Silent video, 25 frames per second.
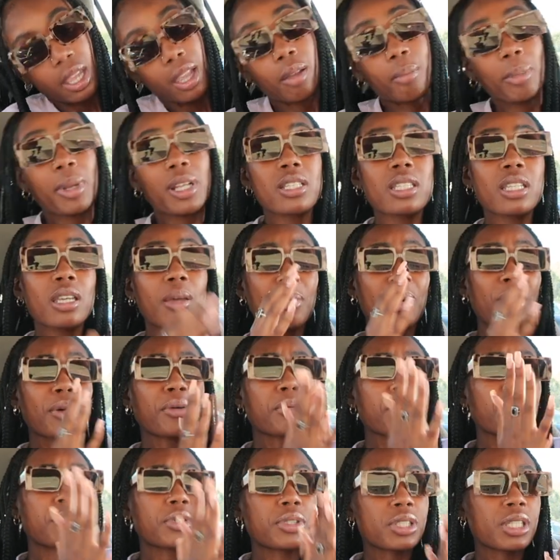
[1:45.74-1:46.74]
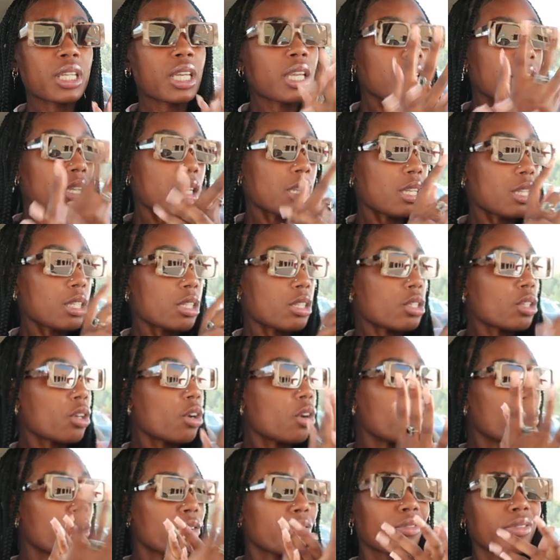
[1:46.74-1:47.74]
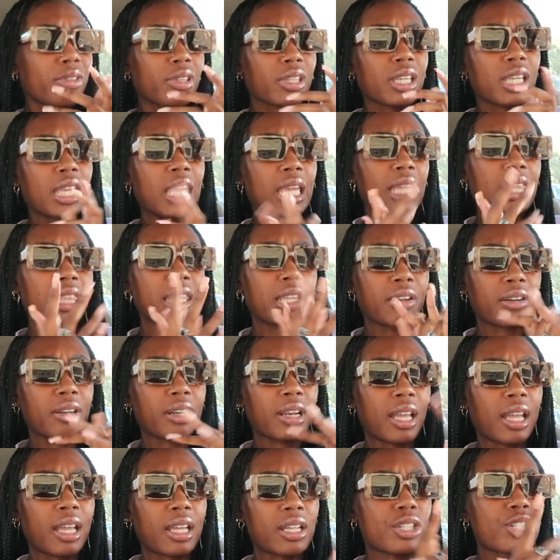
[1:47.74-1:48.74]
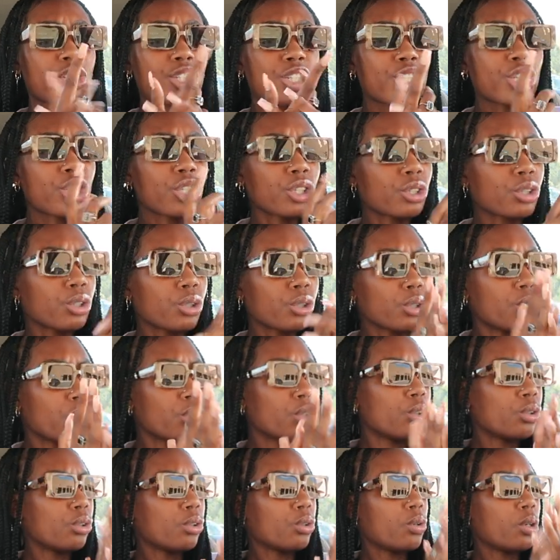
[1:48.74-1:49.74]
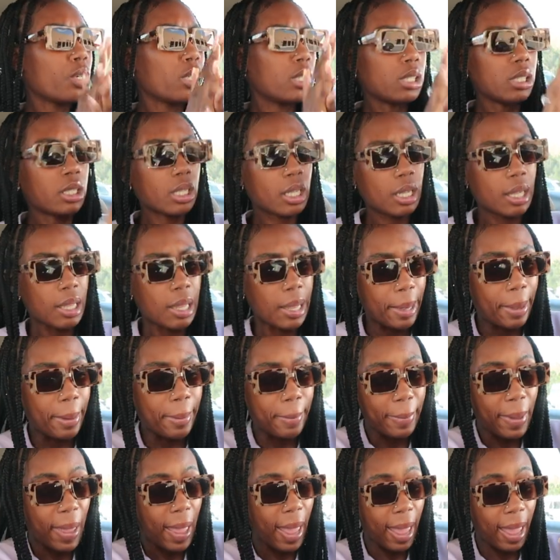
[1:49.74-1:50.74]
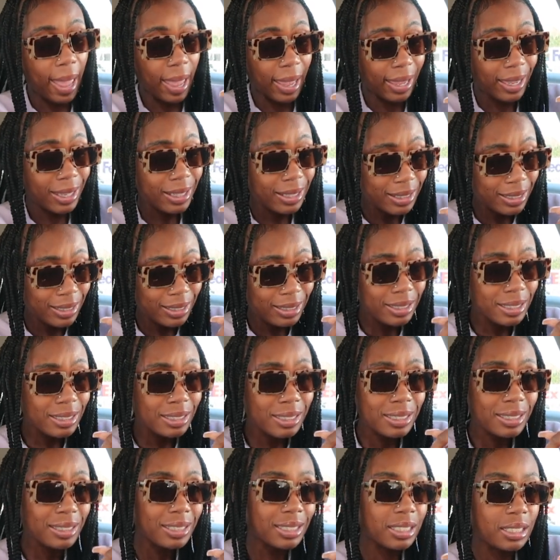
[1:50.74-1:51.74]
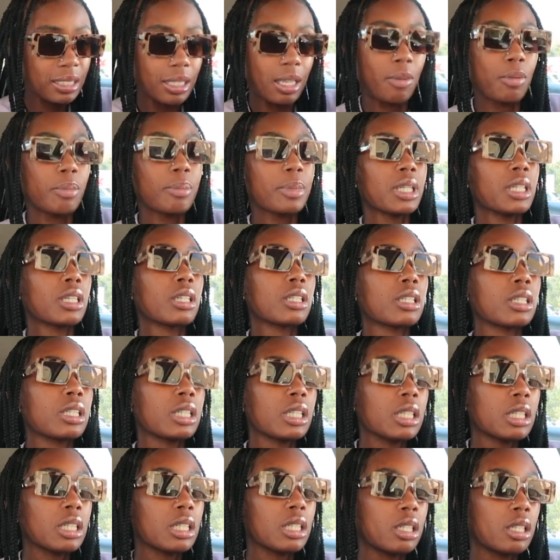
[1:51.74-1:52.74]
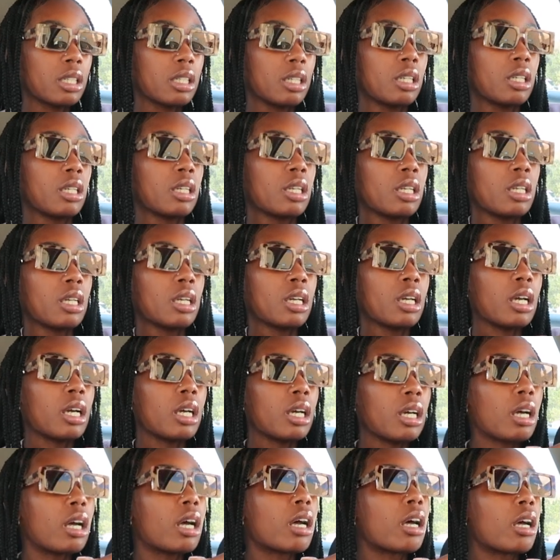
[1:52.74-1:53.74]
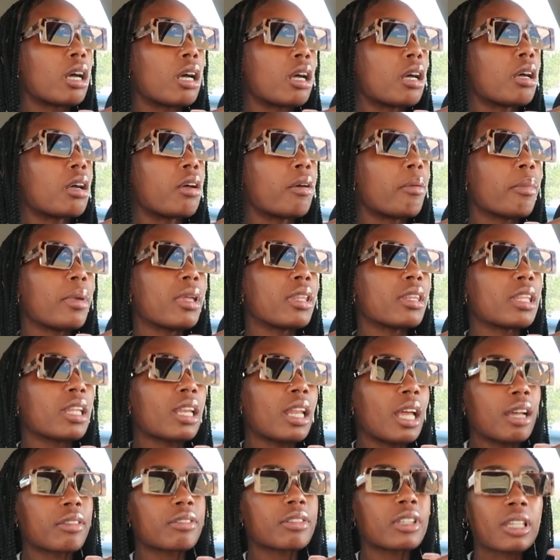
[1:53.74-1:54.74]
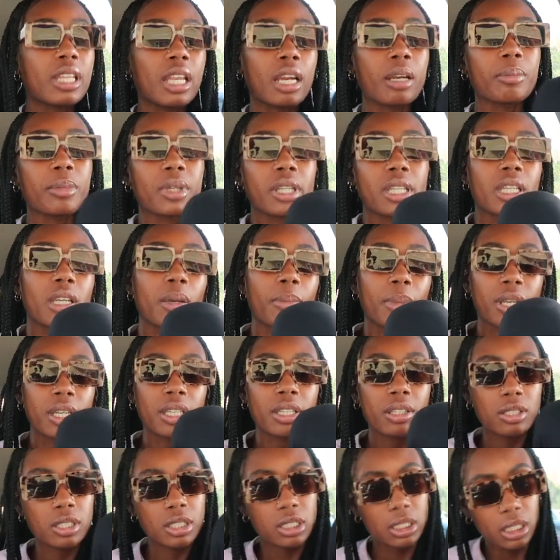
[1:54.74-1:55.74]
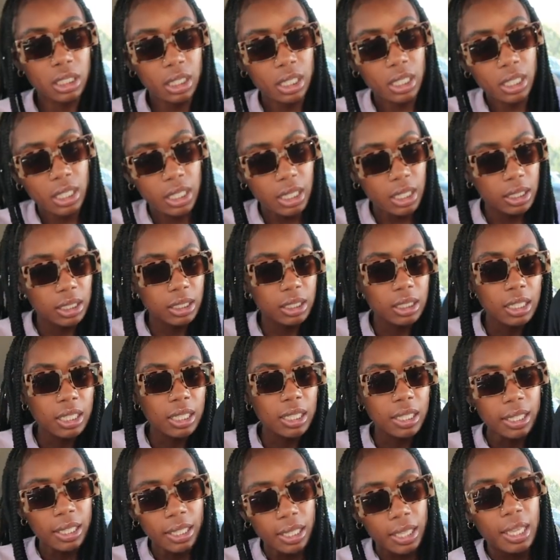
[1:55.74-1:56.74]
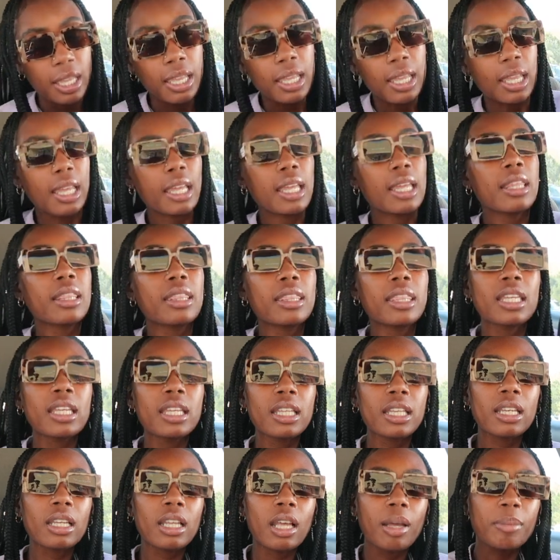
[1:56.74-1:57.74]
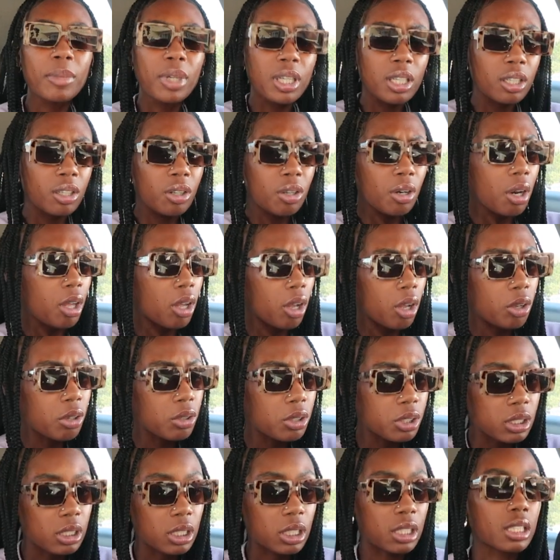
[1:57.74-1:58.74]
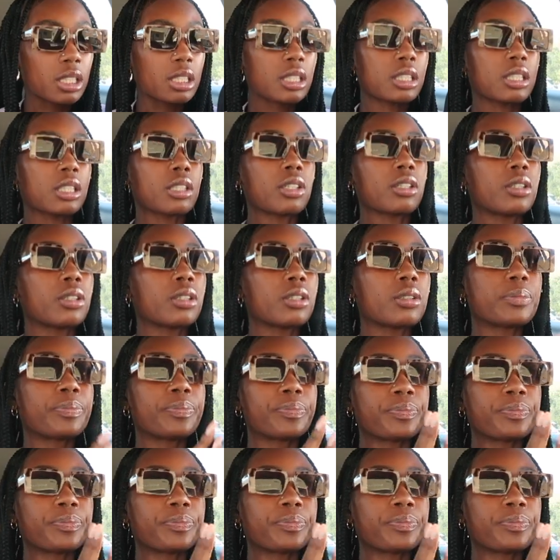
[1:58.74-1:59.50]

I'm about to get my oil changed. Hopefully they're not too hacked. That would be ugly. And then after that, I'm gonna get my nails done. And then I'm gonna go to Ulta. So